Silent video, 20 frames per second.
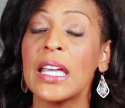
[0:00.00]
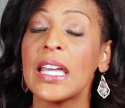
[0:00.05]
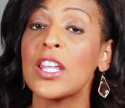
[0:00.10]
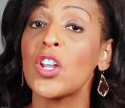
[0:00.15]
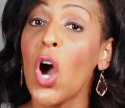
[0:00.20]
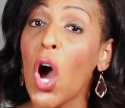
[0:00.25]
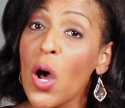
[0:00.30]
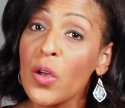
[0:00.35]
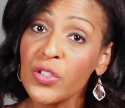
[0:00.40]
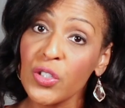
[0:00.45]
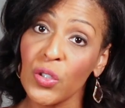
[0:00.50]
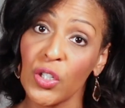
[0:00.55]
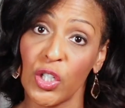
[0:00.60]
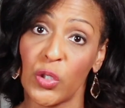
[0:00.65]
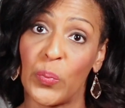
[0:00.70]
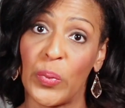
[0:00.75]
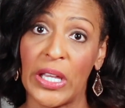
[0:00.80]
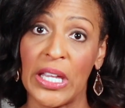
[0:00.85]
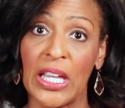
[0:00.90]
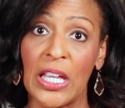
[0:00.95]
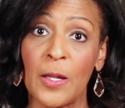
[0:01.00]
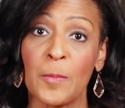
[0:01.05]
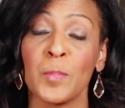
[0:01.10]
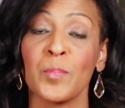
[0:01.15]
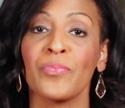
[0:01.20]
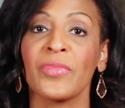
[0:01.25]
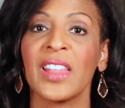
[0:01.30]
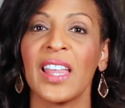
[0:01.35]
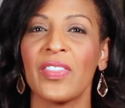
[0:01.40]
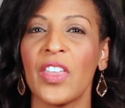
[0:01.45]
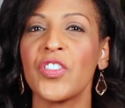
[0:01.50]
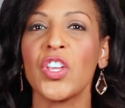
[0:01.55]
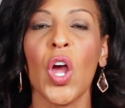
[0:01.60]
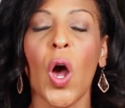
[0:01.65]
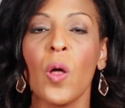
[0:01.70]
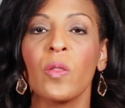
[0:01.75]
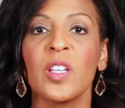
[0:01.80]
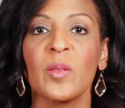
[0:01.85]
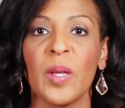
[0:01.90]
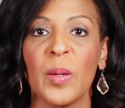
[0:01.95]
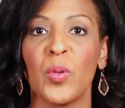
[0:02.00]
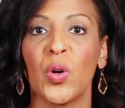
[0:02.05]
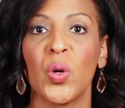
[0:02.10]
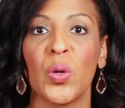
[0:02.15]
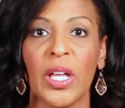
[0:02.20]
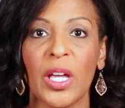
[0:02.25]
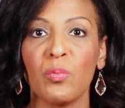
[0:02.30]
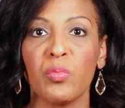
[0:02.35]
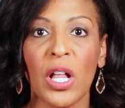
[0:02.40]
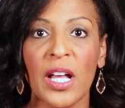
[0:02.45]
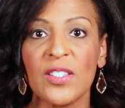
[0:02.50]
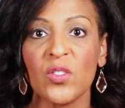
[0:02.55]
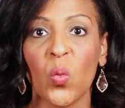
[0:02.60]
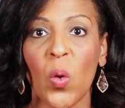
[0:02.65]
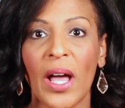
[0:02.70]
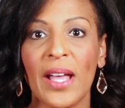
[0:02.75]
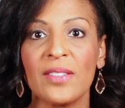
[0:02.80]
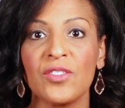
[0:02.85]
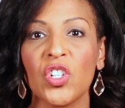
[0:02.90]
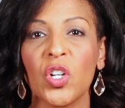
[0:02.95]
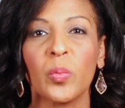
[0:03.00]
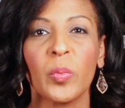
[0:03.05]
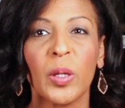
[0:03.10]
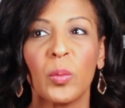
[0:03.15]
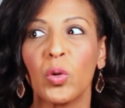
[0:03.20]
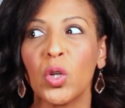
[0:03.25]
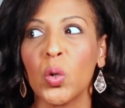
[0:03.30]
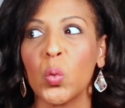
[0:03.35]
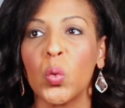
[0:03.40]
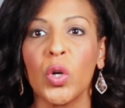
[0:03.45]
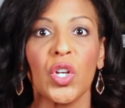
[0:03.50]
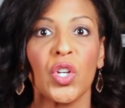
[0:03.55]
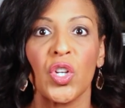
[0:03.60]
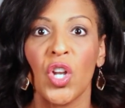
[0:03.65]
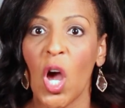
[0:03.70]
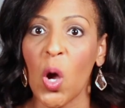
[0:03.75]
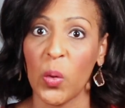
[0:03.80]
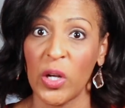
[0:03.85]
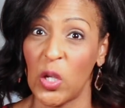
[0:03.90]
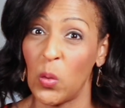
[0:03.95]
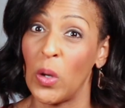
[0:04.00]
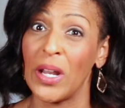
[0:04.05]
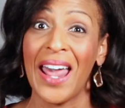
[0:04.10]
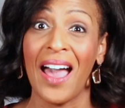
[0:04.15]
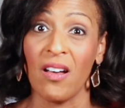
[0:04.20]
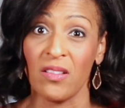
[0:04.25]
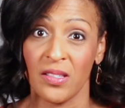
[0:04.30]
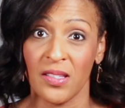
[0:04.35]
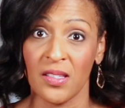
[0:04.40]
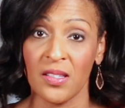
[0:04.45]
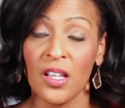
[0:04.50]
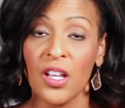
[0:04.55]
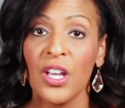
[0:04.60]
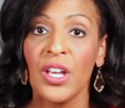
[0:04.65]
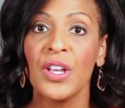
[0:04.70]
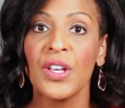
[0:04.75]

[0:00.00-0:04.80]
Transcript: It also could be that the only people who get plus ones are people who wouldn't know anyone else.